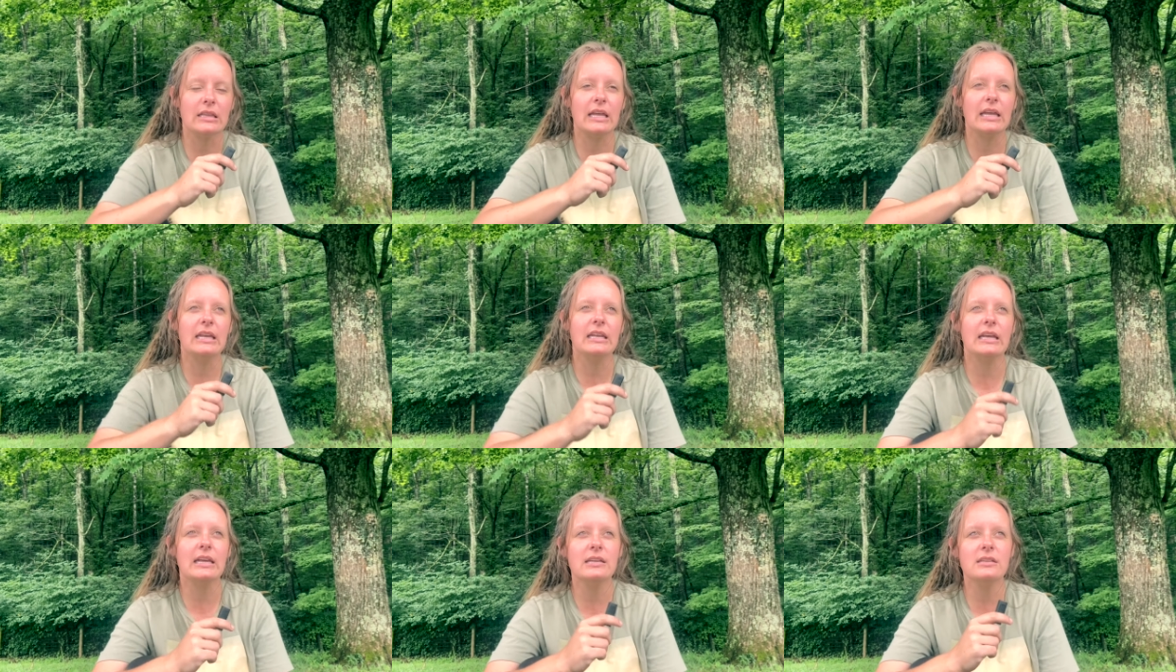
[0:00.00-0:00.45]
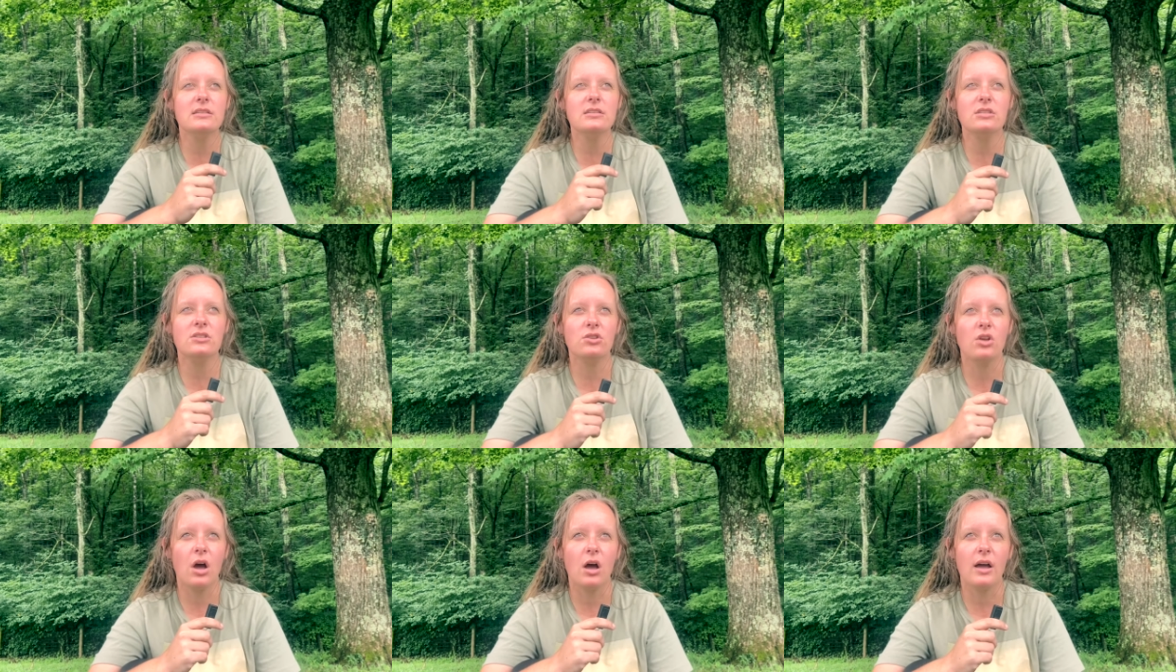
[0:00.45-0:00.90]
it
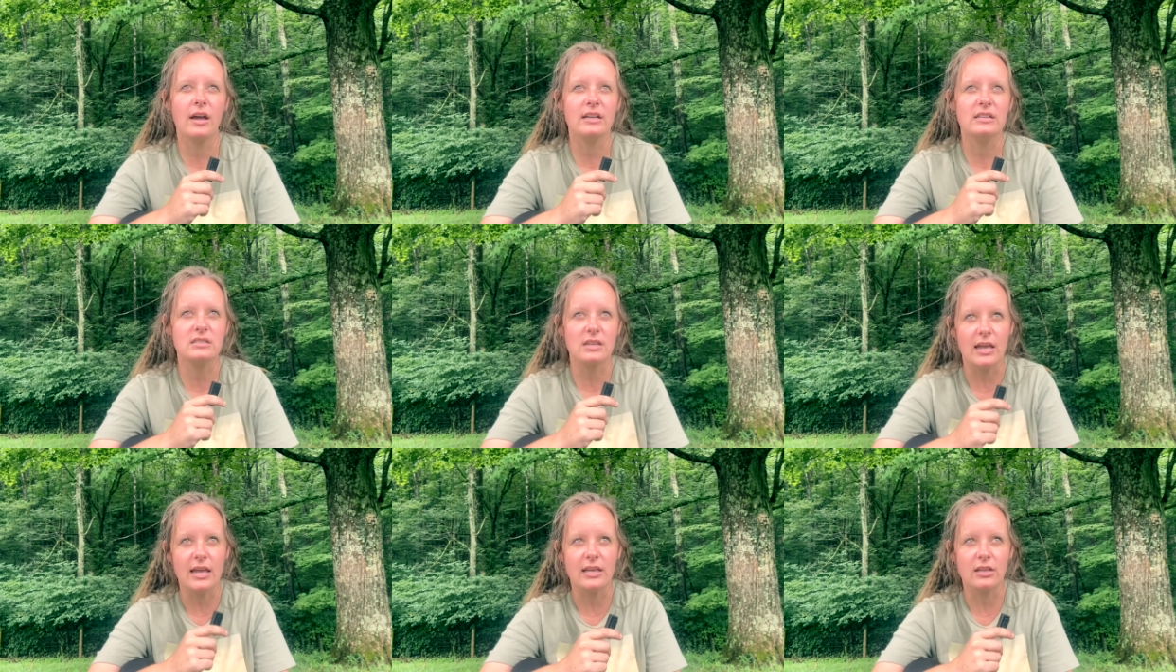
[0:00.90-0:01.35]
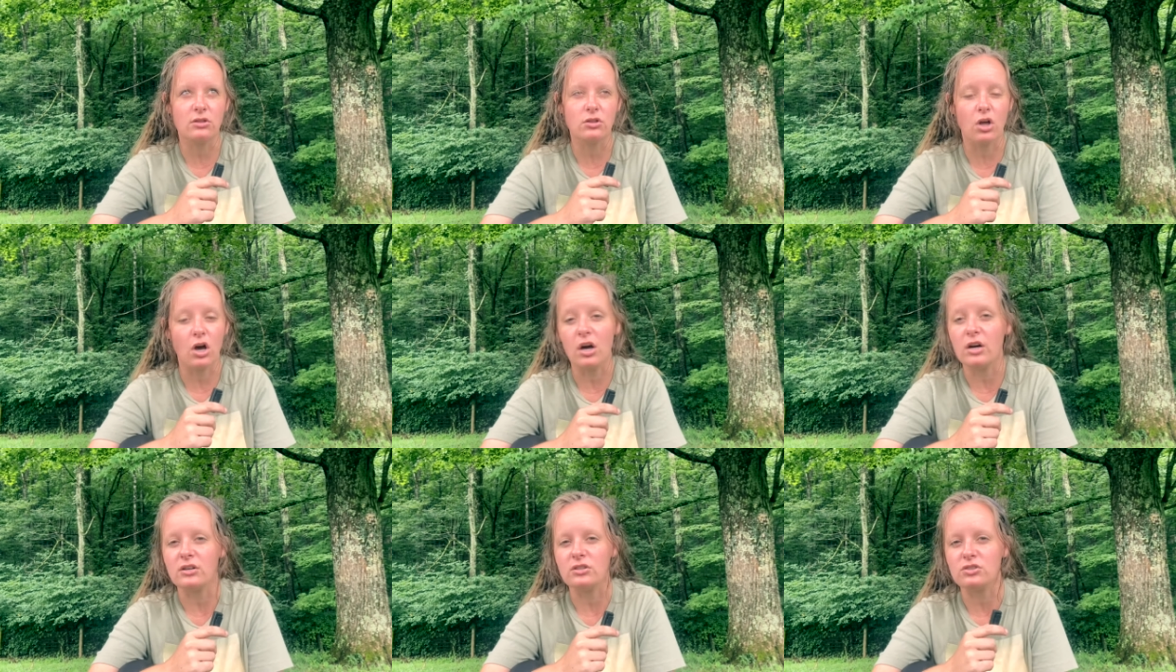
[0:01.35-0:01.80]
is not a
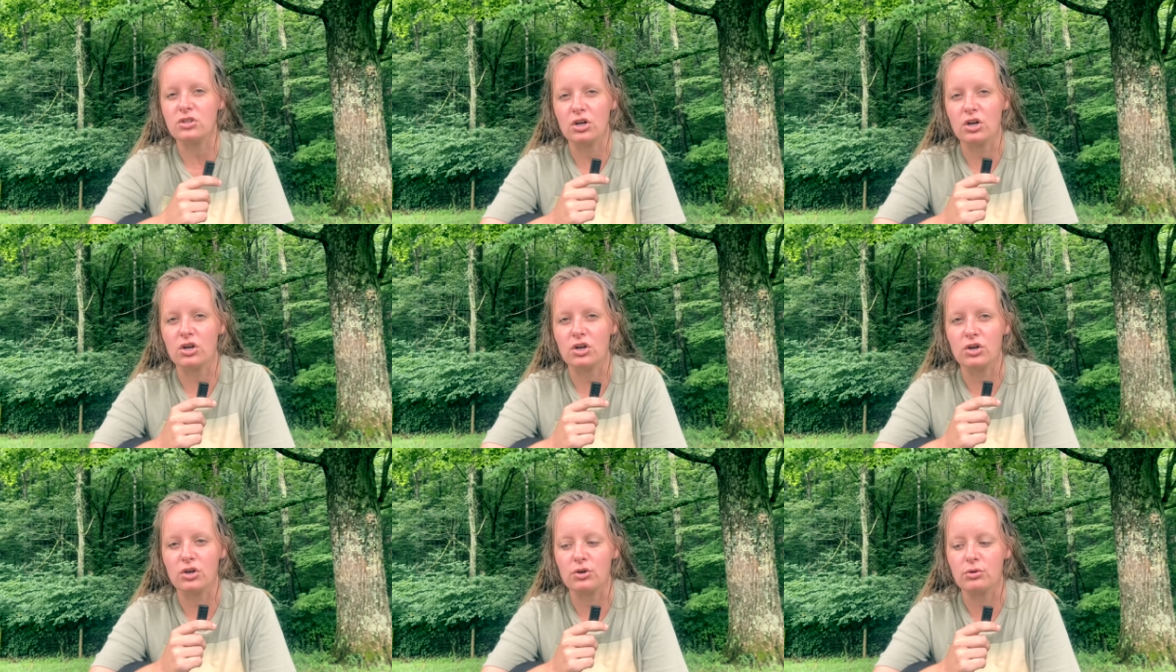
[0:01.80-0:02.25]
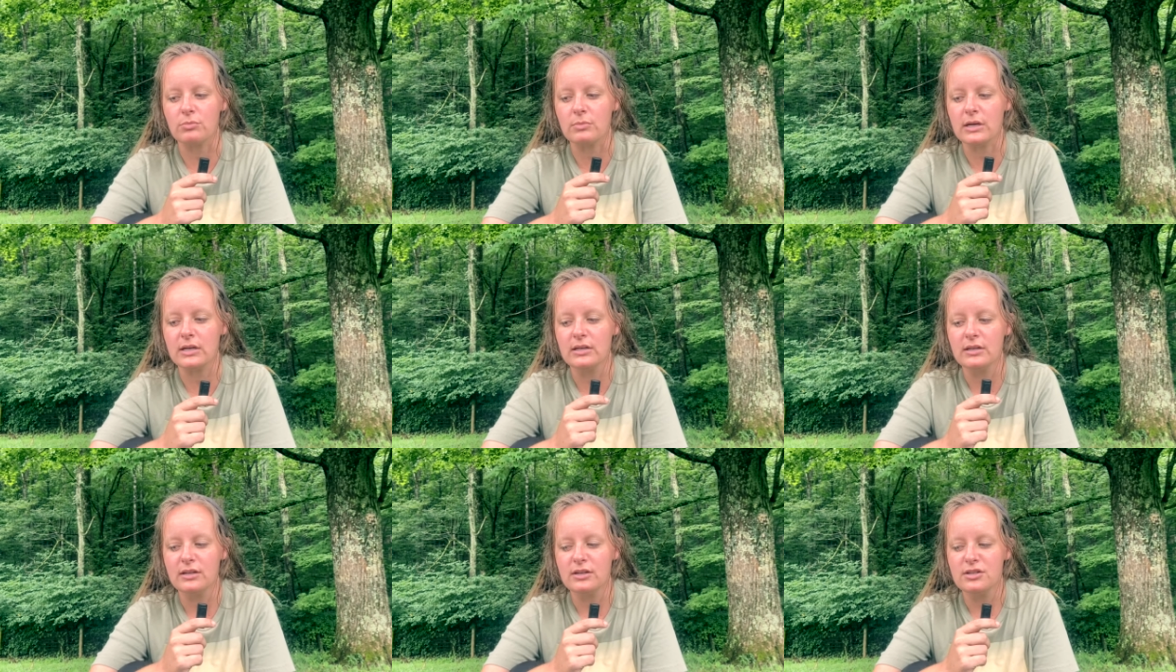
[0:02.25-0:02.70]
long term